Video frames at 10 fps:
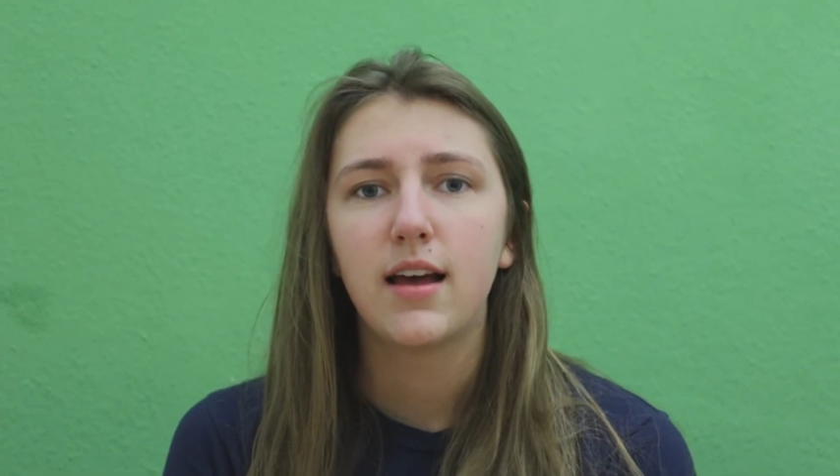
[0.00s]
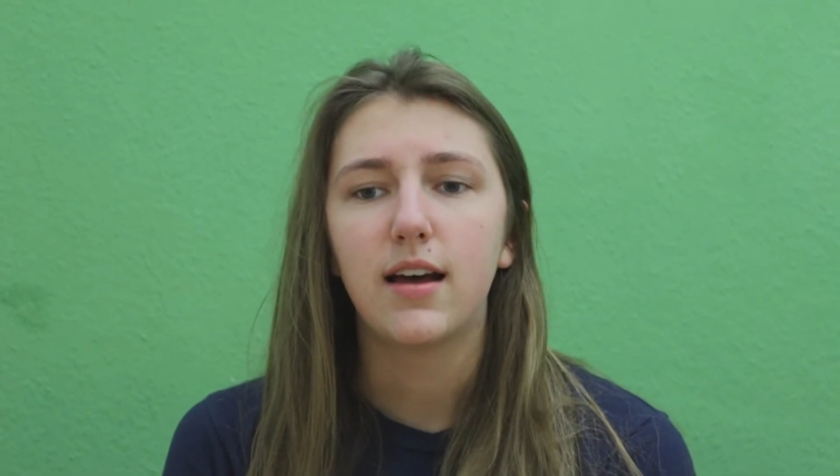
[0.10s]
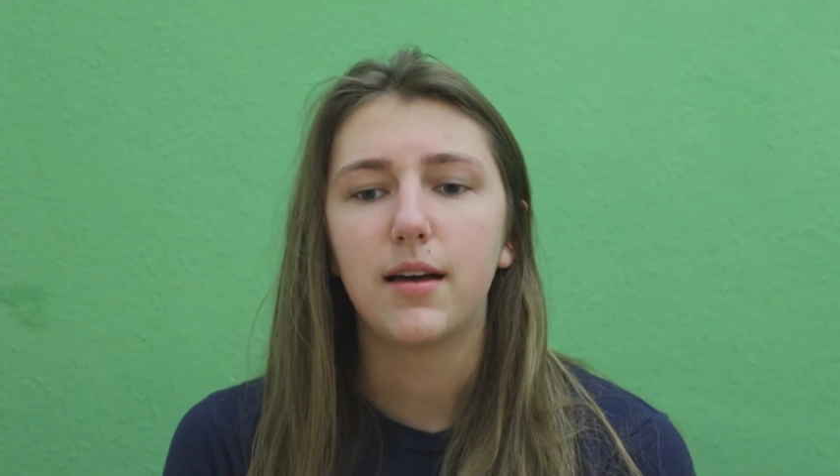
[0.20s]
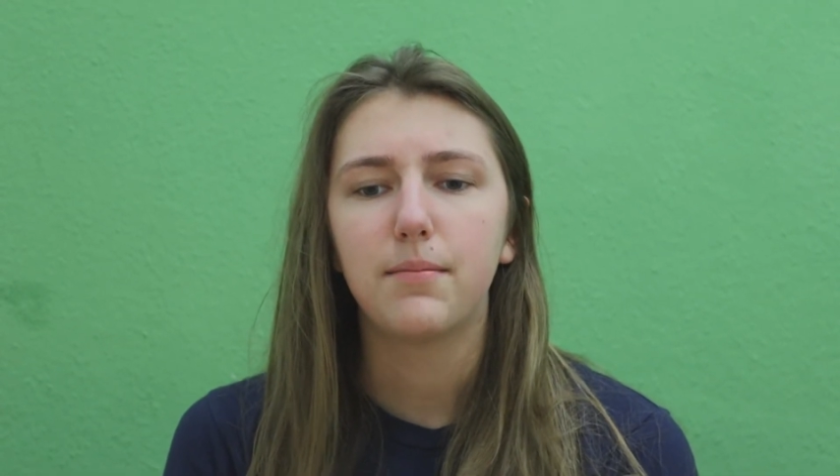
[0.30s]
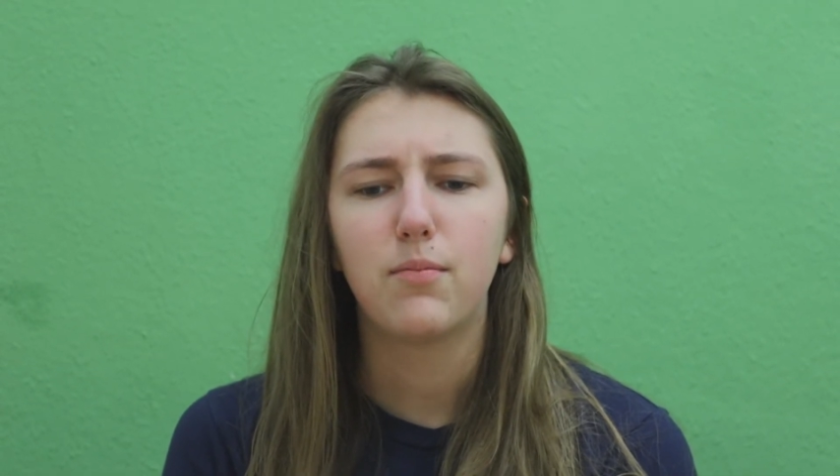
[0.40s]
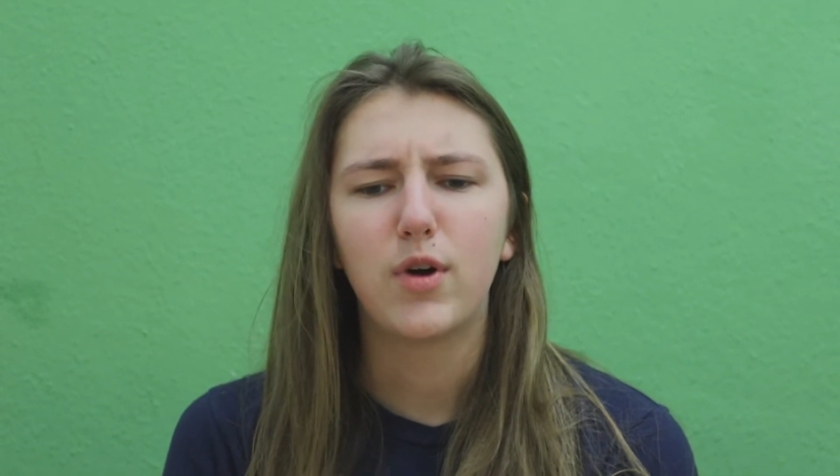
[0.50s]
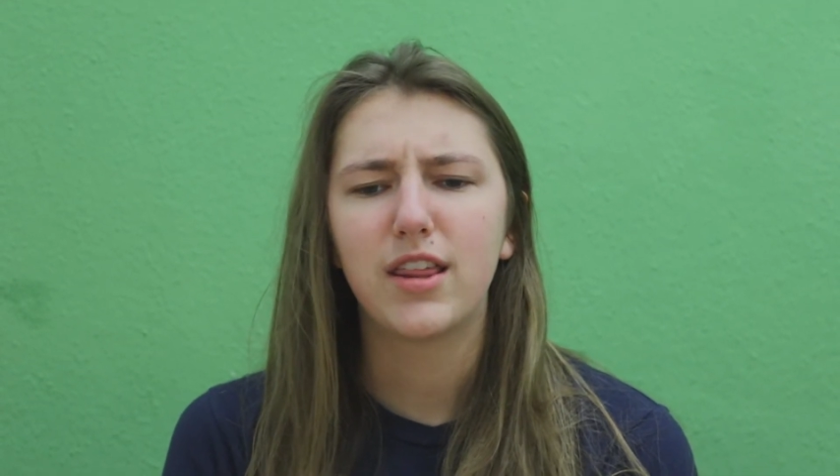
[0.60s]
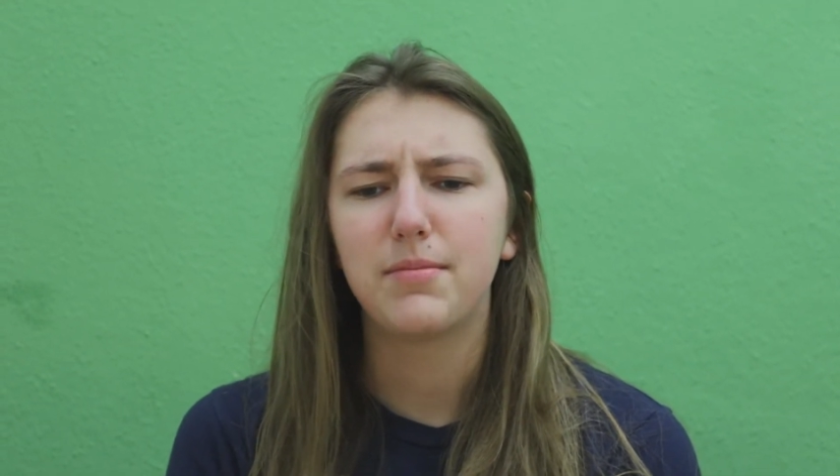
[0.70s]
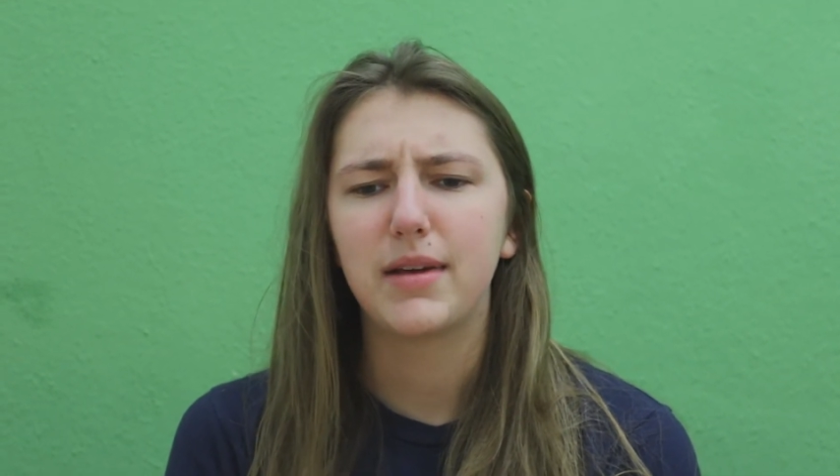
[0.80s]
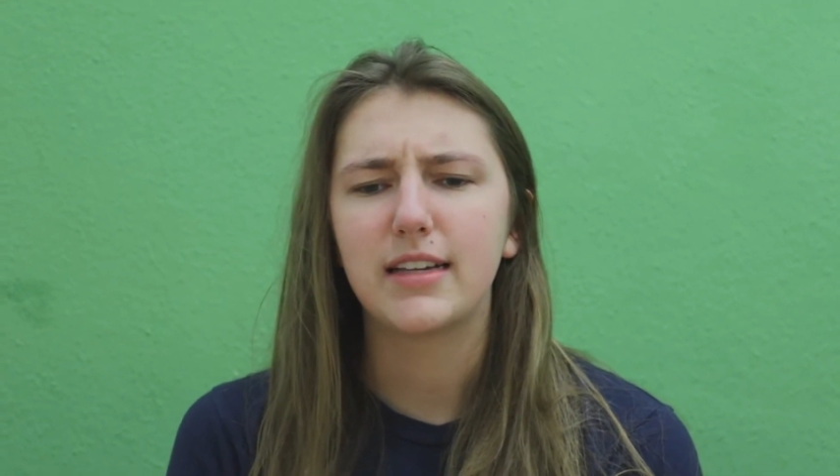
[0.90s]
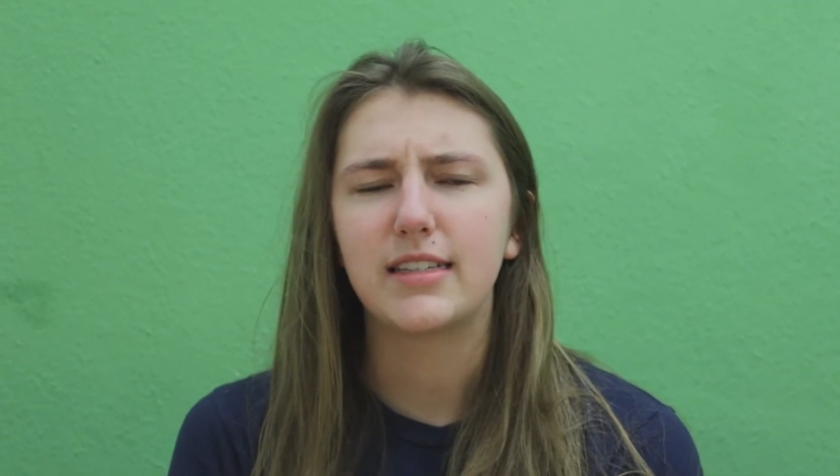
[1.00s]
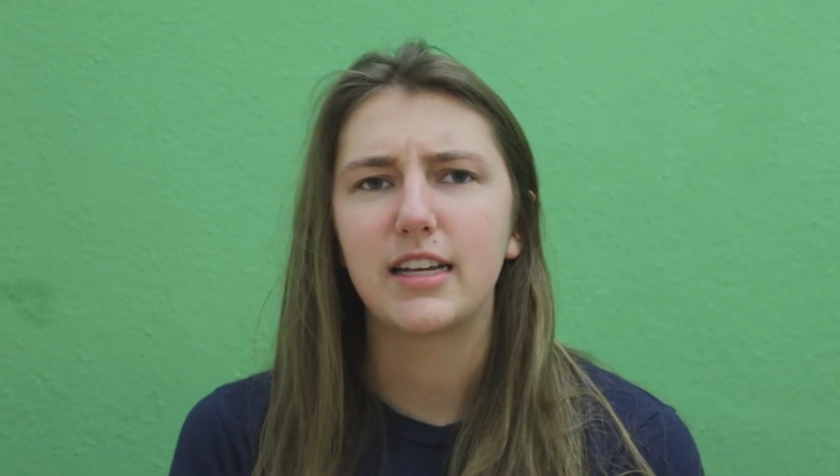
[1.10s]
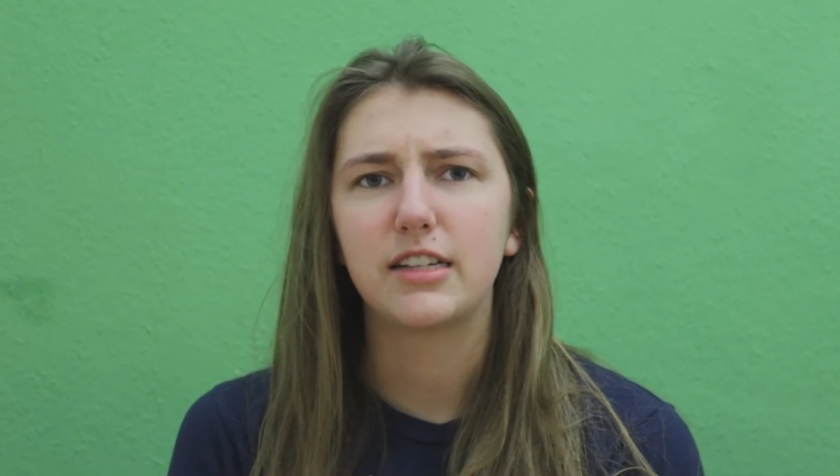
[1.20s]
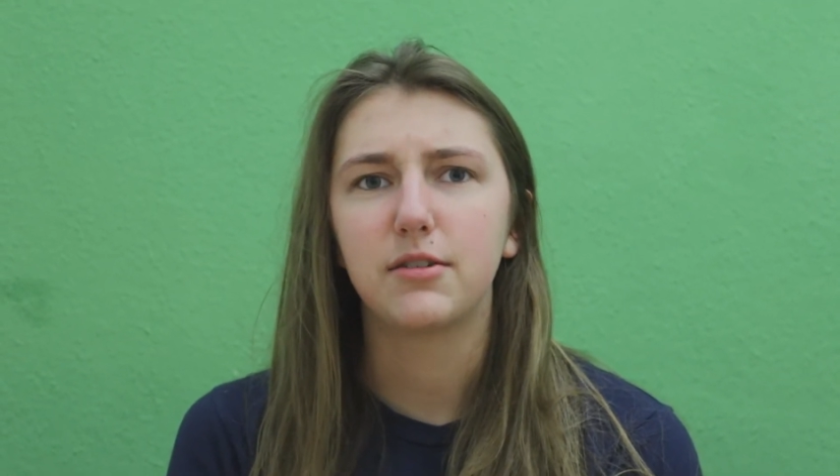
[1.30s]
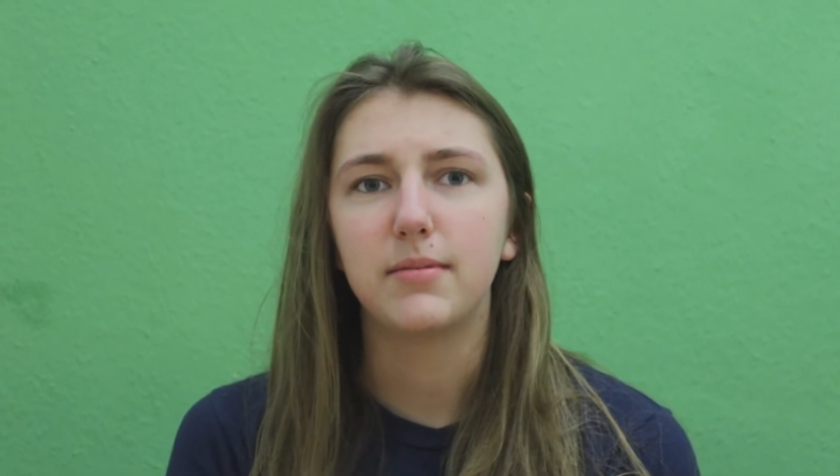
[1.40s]
One of the biggest
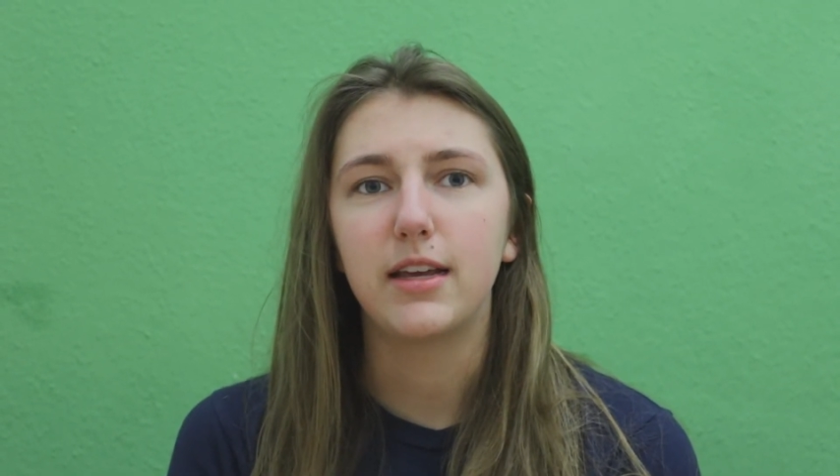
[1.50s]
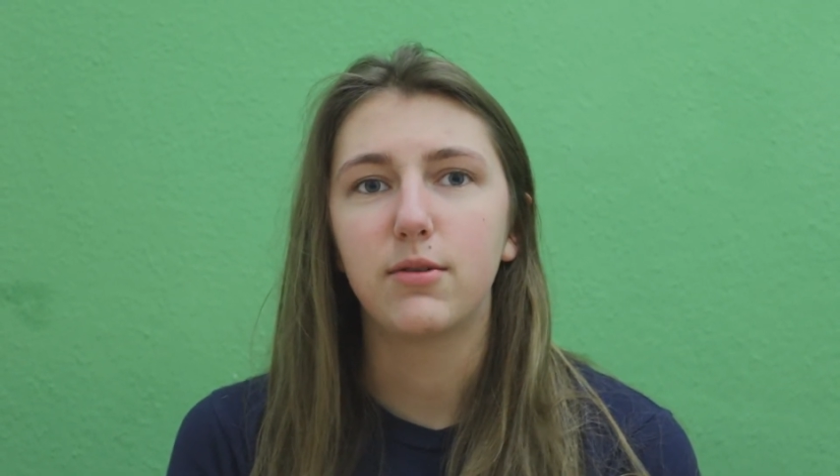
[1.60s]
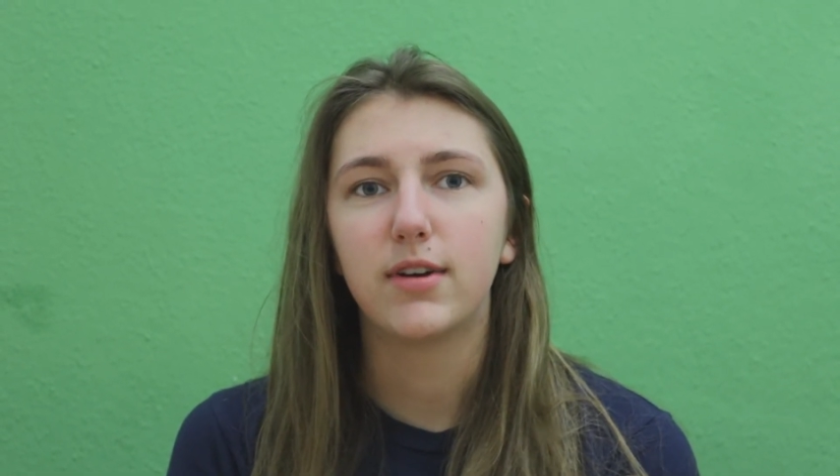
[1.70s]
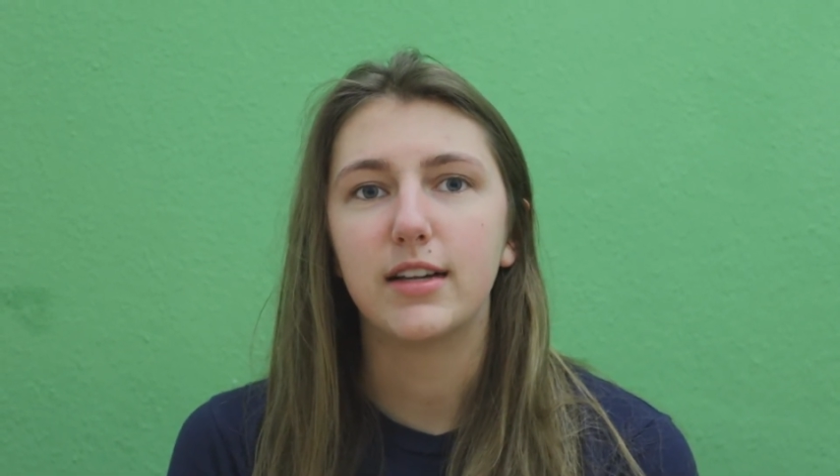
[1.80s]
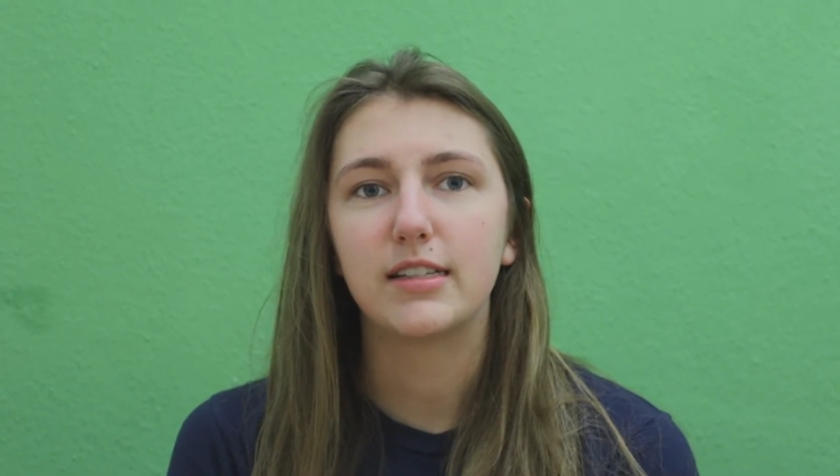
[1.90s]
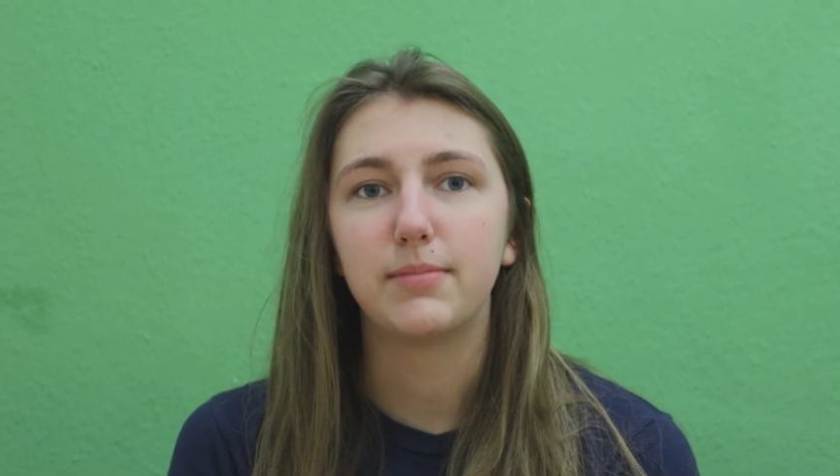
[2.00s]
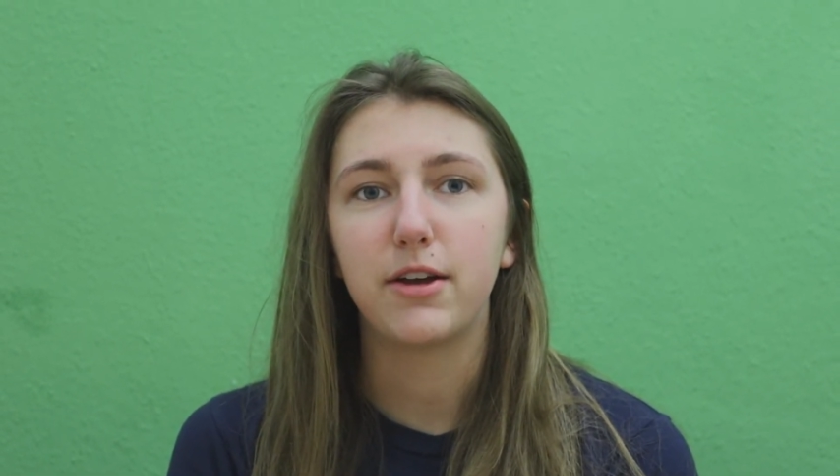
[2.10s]
things for me was